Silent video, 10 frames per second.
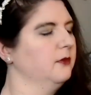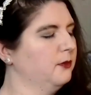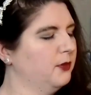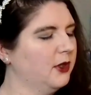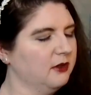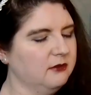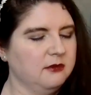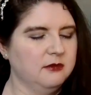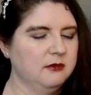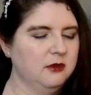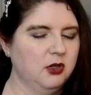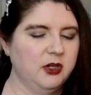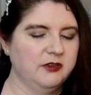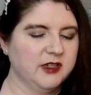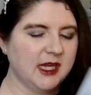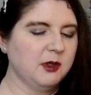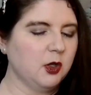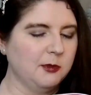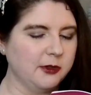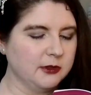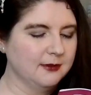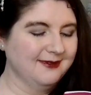but not enough to keep the whole box.